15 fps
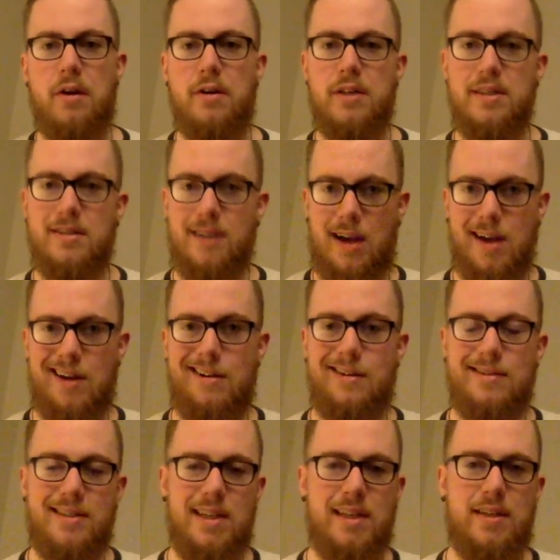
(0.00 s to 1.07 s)
our
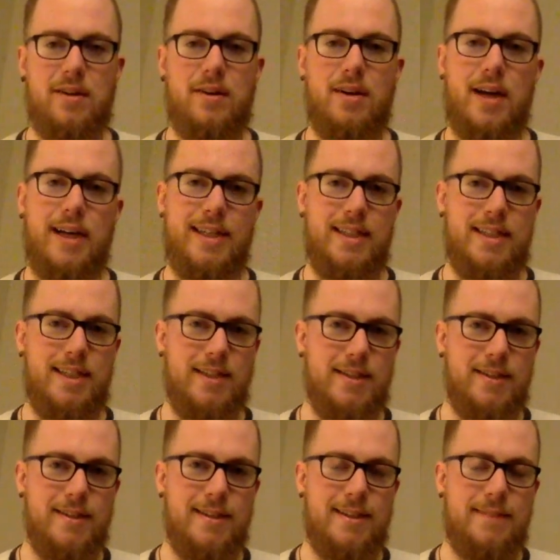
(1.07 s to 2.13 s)
desires and our
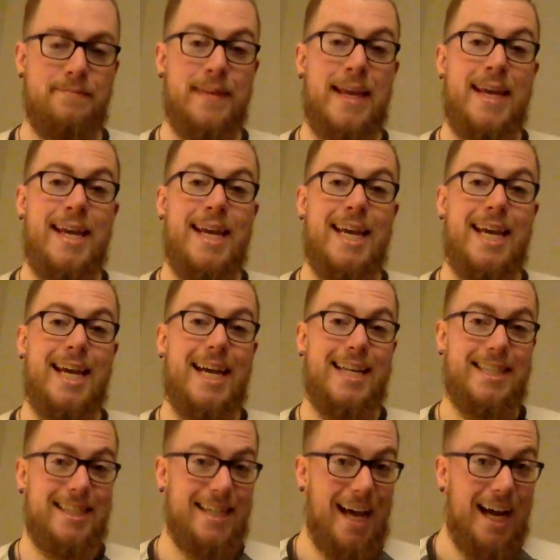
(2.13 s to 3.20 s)
ideals.
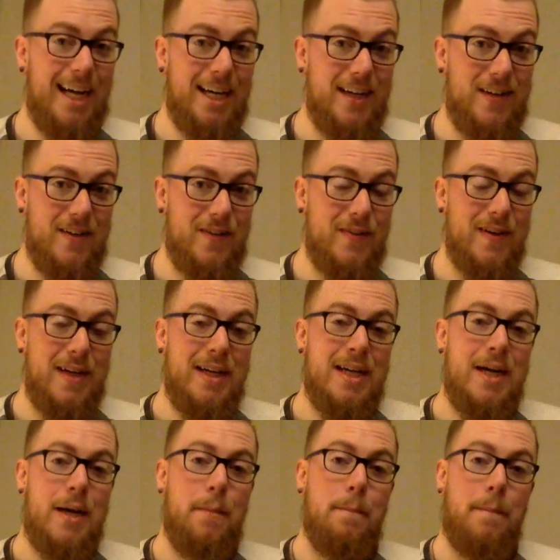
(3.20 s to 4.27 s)
And now
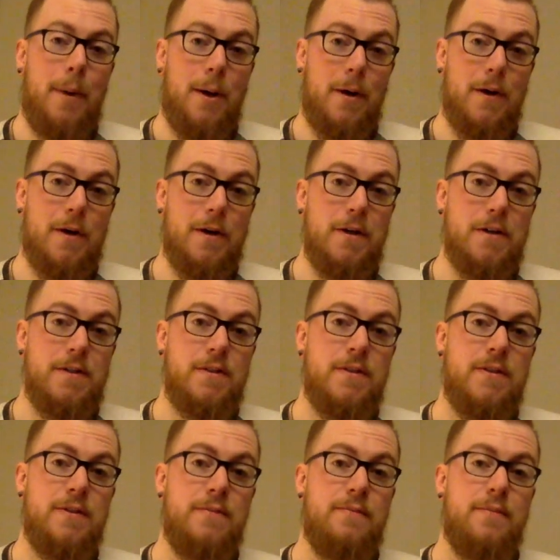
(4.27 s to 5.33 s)

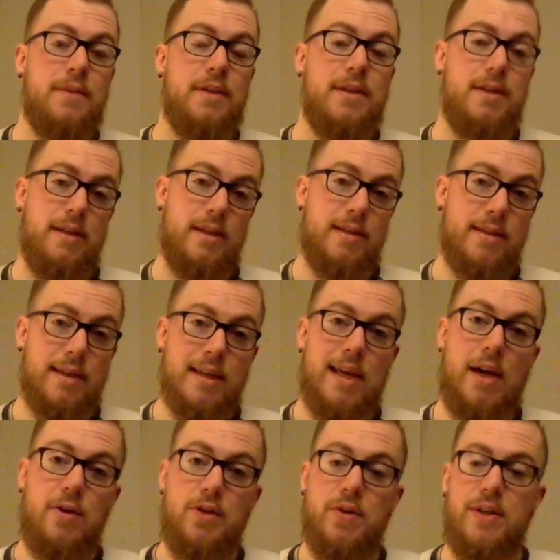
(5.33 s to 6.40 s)
Mars is
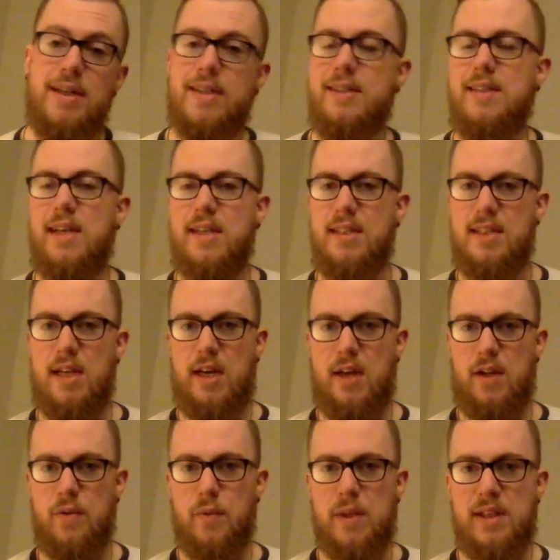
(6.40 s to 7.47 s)
encountering a
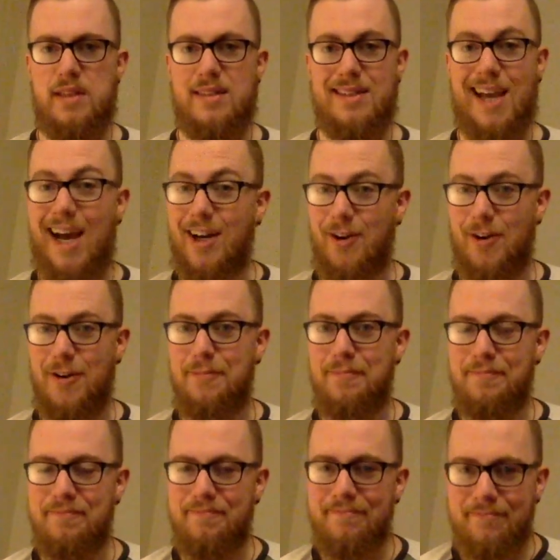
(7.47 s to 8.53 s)
sextile with Saturn,
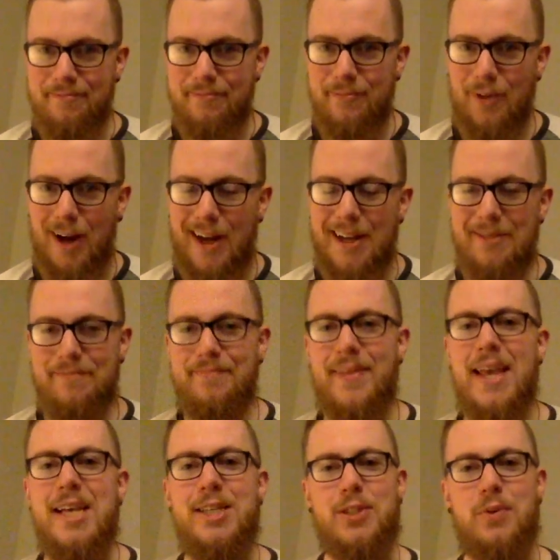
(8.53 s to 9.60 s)
right?
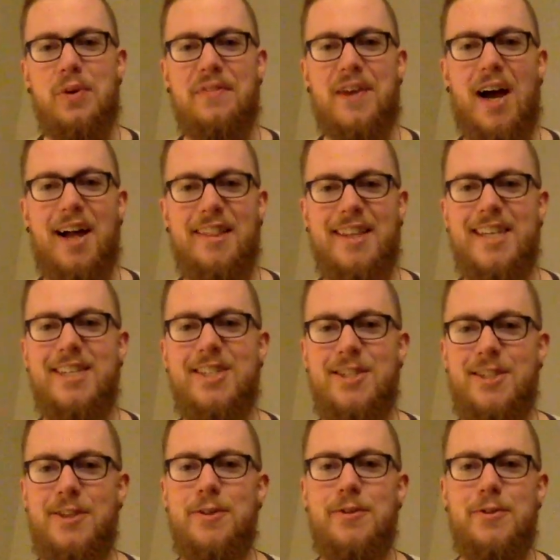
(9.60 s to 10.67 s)
So we've got these
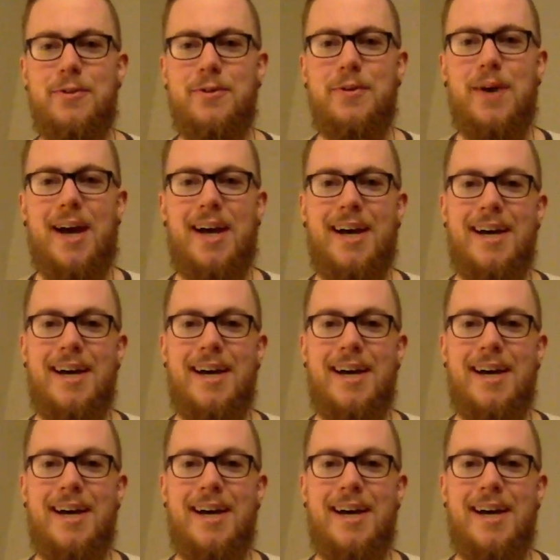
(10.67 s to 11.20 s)
two